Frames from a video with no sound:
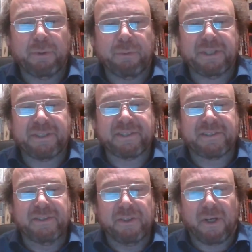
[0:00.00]
which is
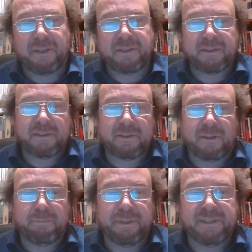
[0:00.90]
not
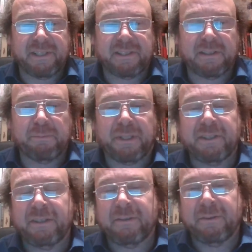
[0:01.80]
compensated by
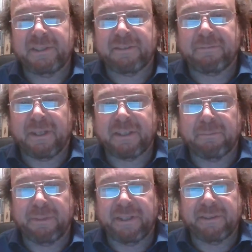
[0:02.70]
an increase of
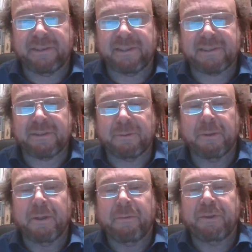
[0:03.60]
liabilities. So
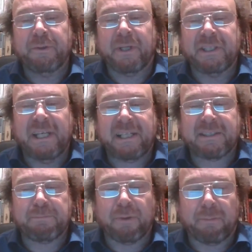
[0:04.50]
your net
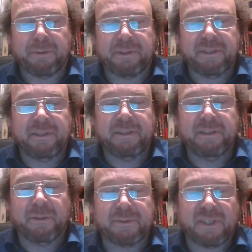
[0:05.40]
property
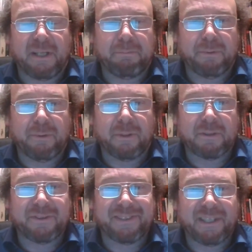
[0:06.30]
goes up, or
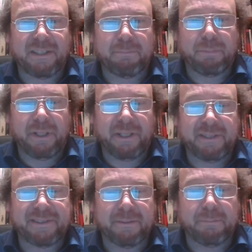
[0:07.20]
to say it plain
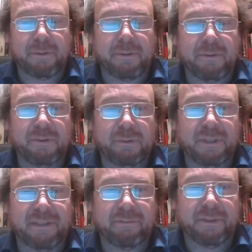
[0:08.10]
and simple, you
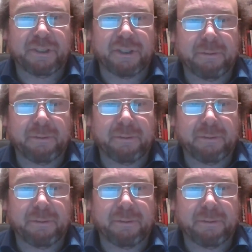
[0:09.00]
get richer.